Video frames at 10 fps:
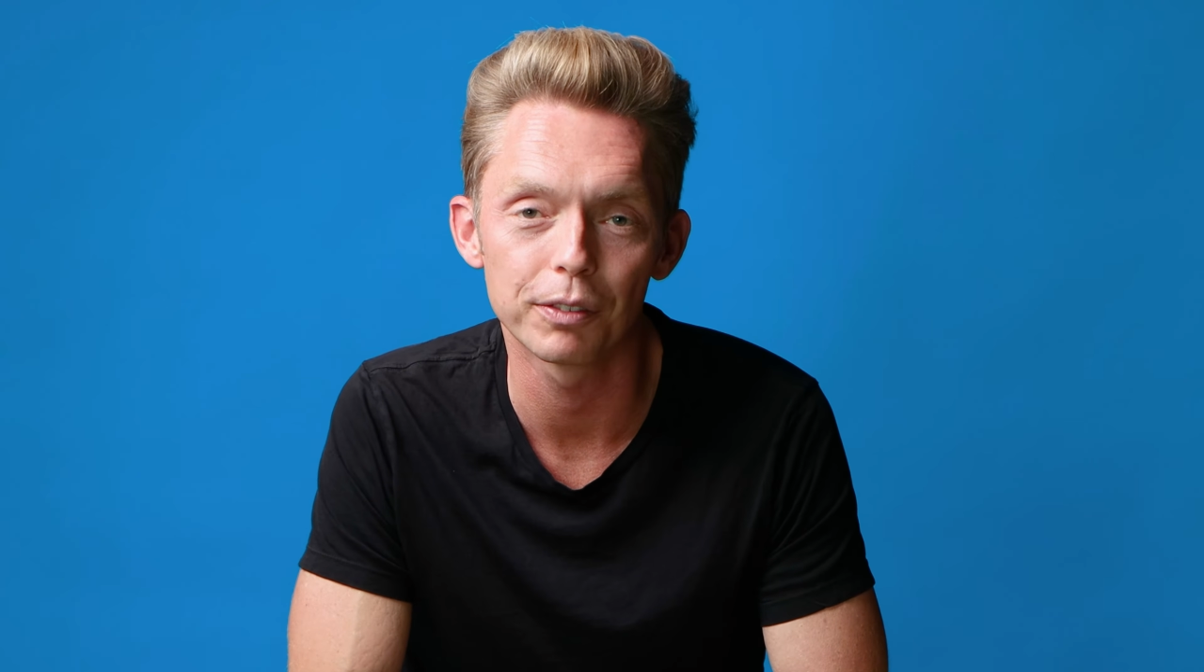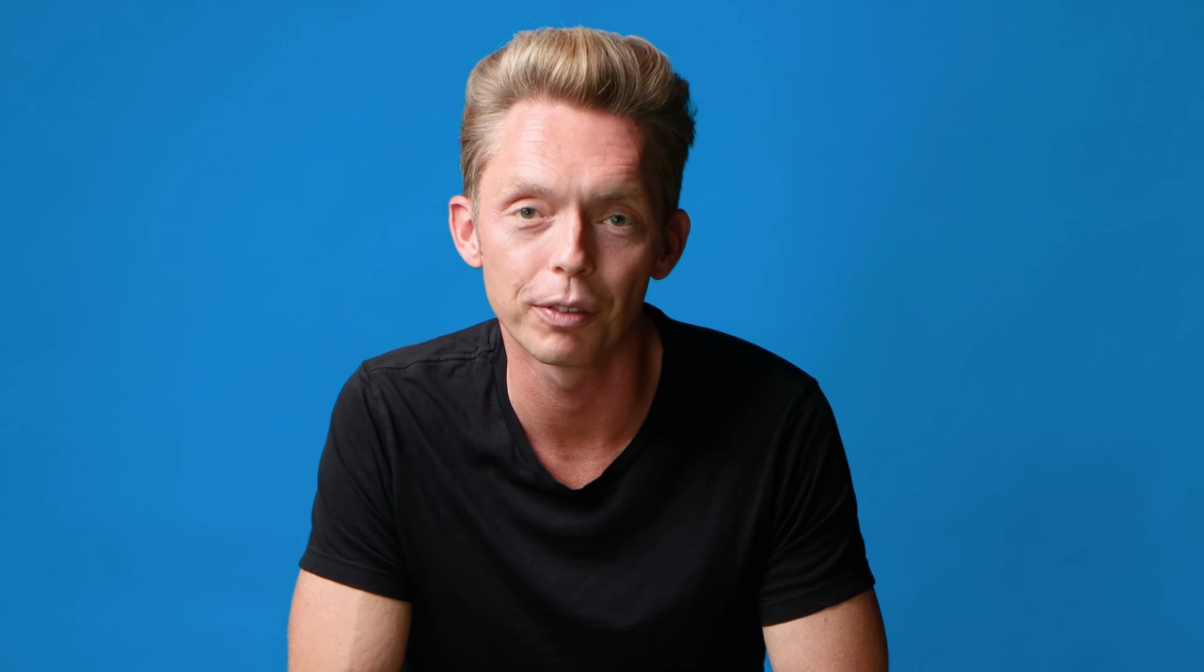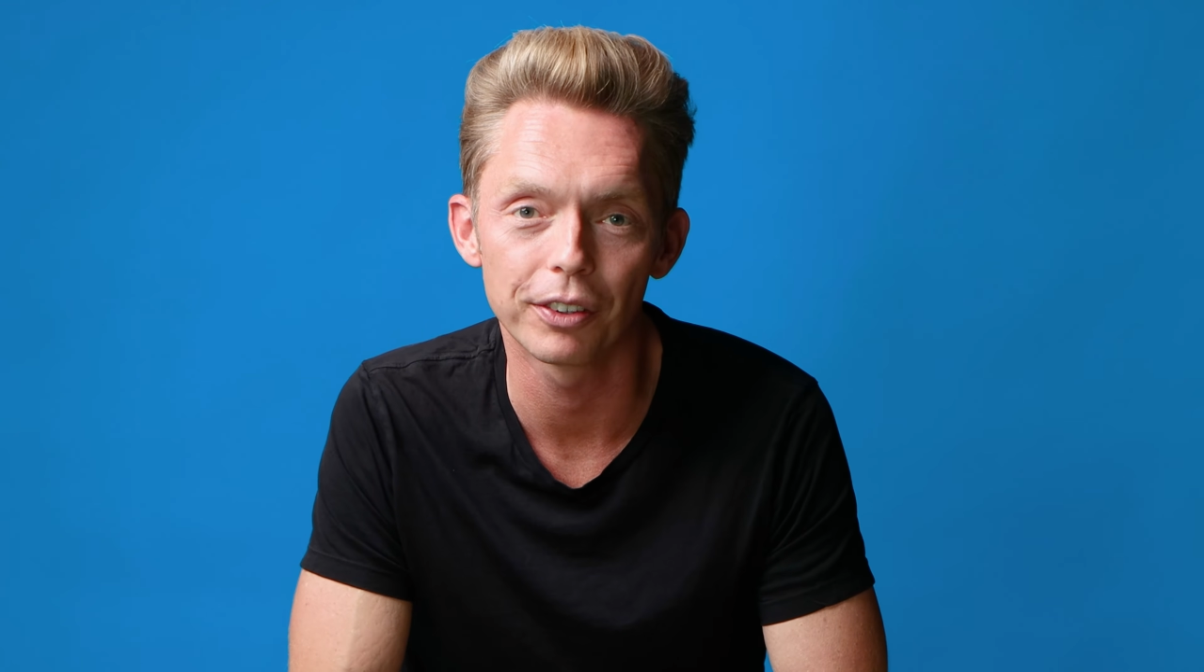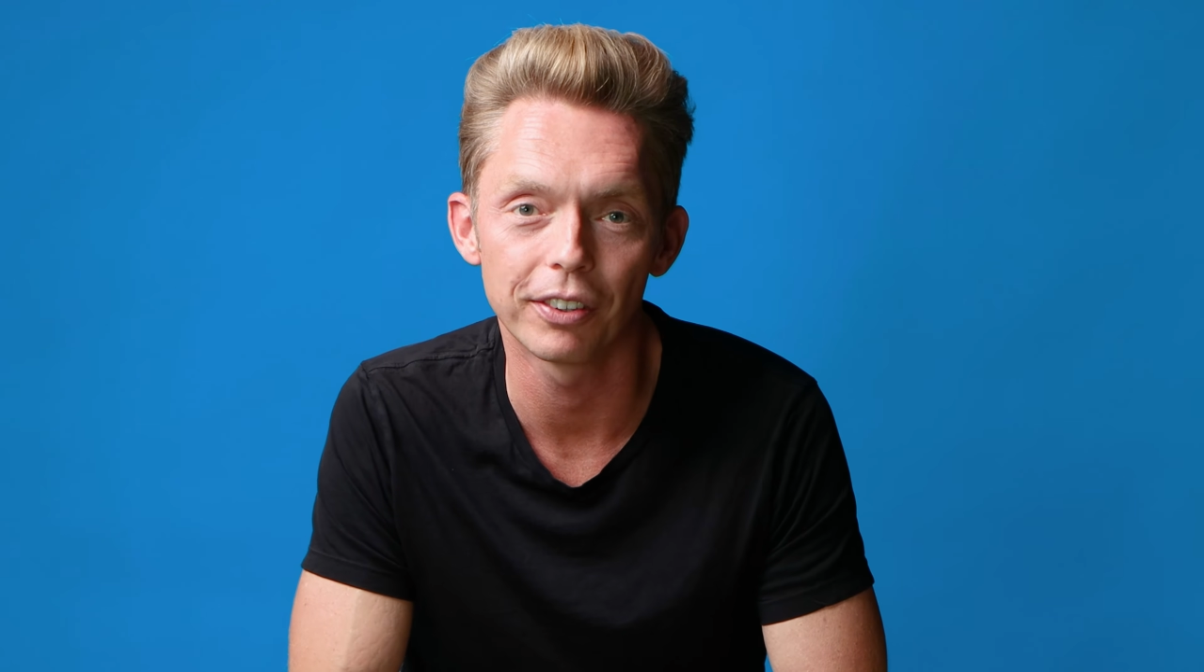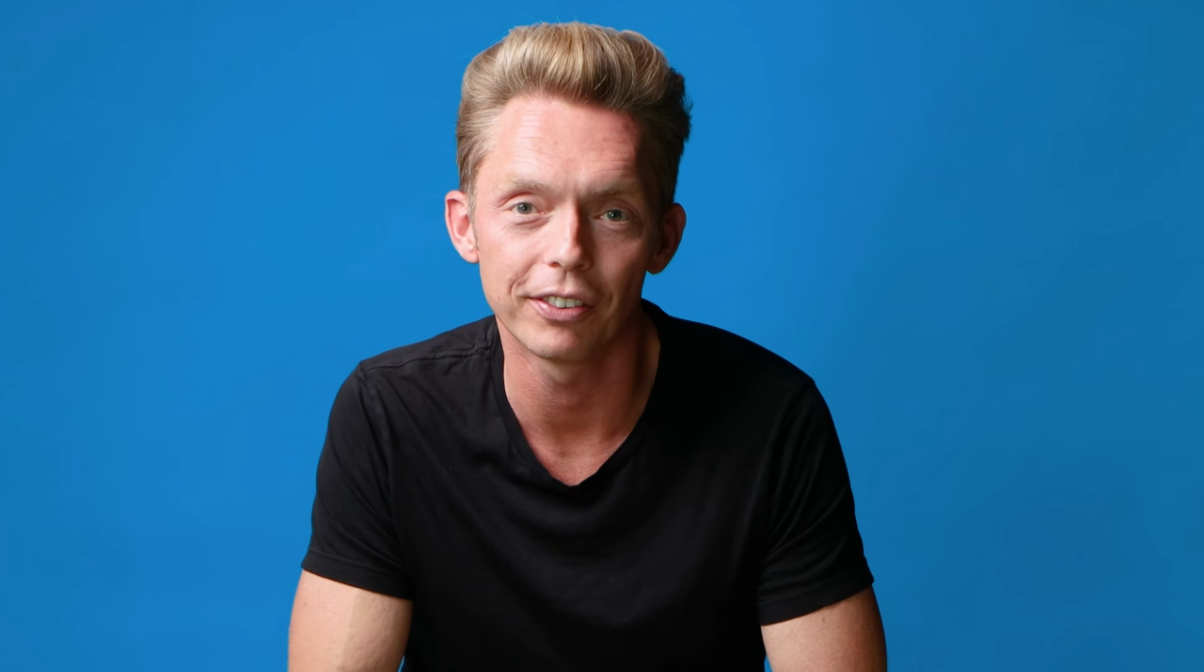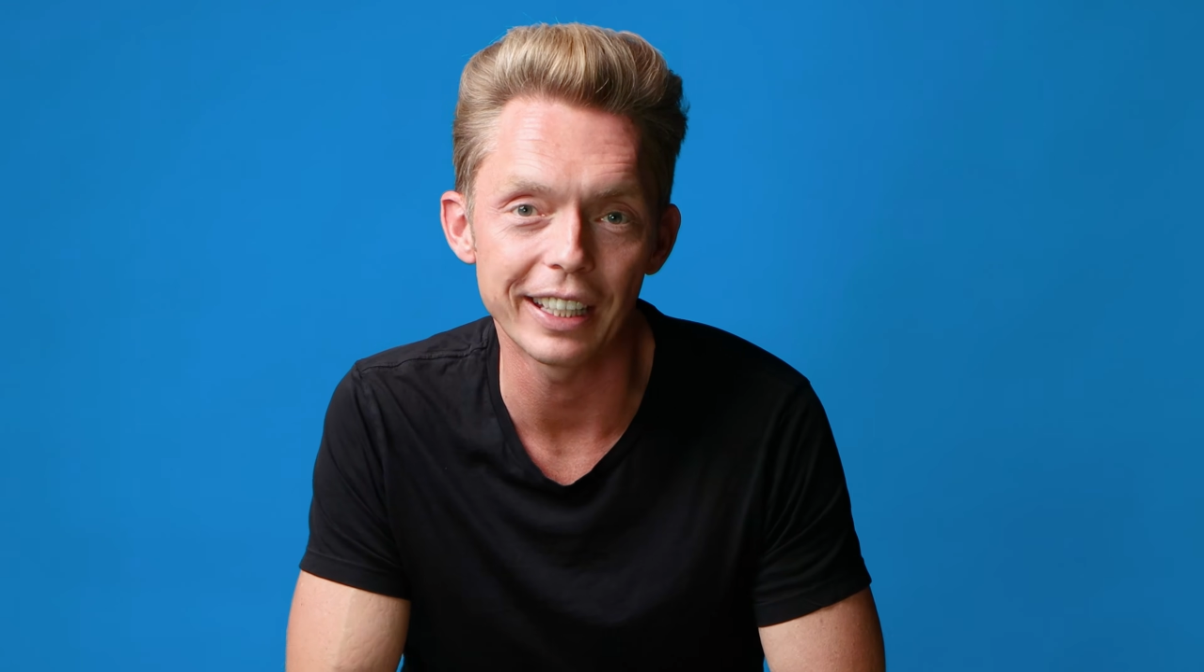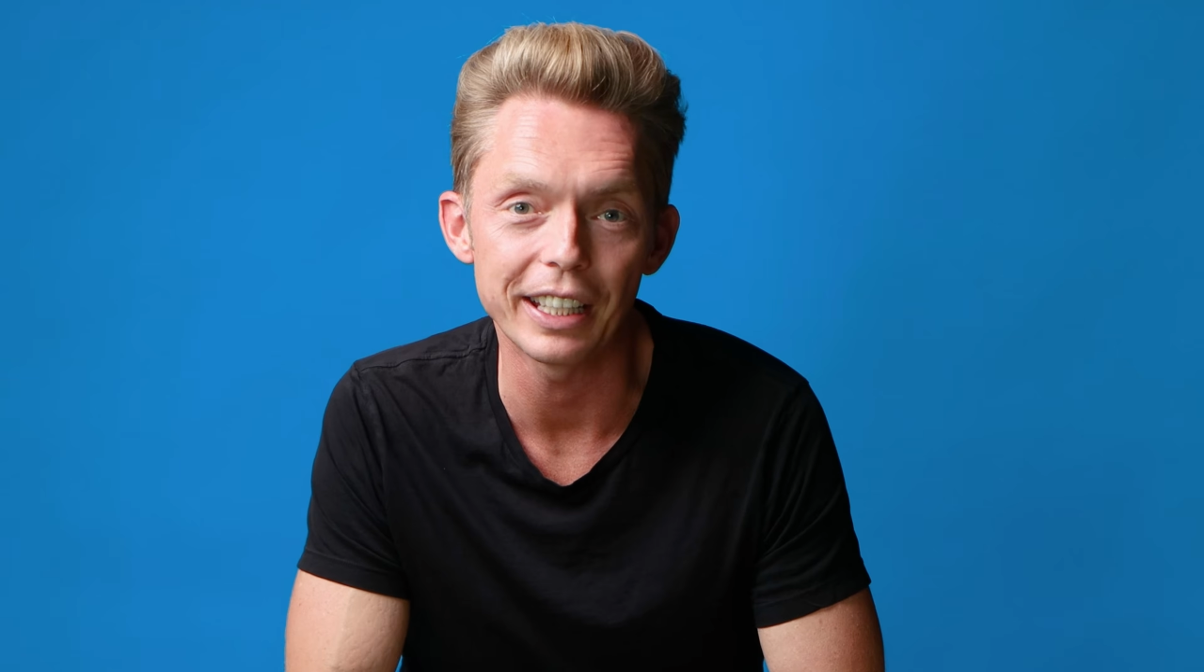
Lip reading: versus